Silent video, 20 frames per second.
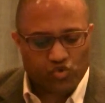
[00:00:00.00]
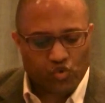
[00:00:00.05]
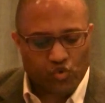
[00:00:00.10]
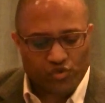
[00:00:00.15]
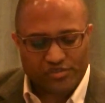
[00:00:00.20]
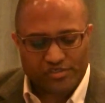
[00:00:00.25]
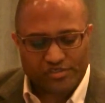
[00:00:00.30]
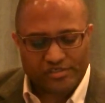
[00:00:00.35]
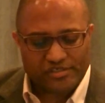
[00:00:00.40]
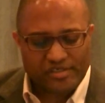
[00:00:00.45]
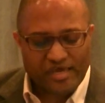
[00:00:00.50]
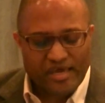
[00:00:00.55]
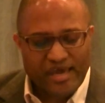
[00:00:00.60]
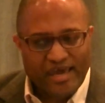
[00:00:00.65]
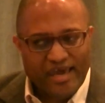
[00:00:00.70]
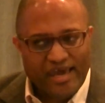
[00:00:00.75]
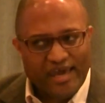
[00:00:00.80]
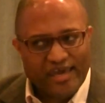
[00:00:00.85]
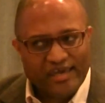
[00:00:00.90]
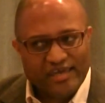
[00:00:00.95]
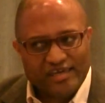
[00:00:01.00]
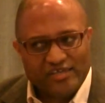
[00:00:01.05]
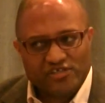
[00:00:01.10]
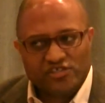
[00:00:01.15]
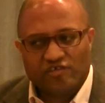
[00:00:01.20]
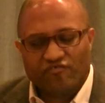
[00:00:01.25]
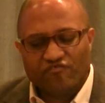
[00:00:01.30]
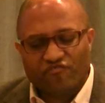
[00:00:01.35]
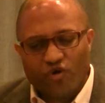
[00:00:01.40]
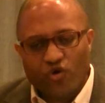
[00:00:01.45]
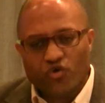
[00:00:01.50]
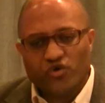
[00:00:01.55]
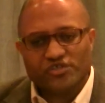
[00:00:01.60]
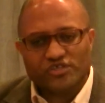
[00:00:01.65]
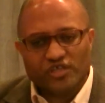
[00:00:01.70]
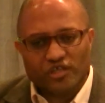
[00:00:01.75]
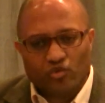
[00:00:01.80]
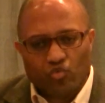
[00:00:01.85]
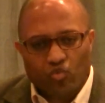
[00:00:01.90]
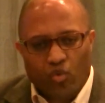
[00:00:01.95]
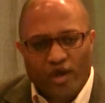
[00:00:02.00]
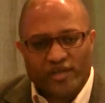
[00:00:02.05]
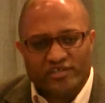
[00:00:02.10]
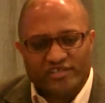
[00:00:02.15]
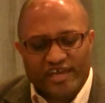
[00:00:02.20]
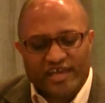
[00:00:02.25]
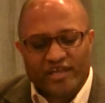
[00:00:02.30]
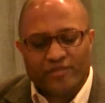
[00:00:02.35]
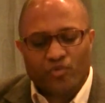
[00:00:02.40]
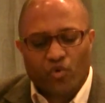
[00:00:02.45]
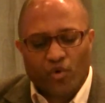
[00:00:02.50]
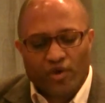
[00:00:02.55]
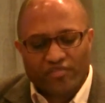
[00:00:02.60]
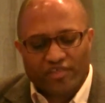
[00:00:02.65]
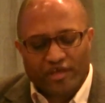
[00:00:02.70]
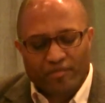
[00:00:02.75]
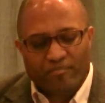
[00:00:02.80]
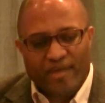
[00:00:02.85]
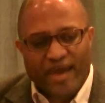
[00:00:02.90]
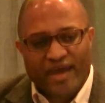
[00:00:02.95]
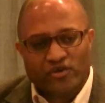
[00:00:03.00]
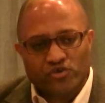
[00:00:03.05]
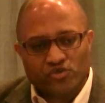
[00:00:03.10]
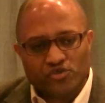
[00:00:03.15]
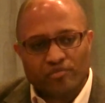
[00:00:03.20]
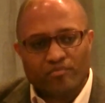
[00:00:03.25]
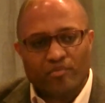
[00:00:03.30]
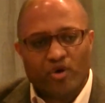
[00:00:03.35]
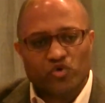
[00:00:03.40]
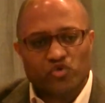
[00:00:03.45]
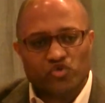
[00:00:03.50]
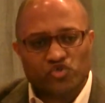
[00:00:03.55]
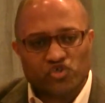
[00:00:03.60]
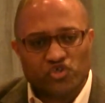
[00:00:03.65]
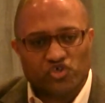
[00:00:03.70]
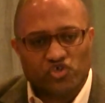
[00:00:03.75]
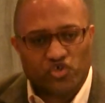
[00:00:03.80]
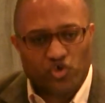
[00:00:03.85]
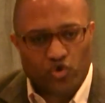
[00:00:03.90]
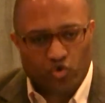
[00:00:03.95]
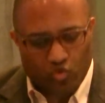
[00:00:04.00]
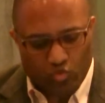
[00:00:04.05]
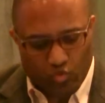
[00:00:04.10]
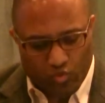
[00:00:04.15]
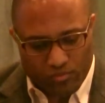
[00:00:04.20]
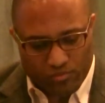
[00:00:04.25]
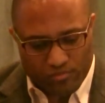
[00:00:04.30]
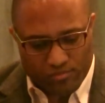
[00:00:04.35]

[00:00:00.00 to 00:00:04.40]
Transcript: sources, is focus on the one data point that matters the most to you.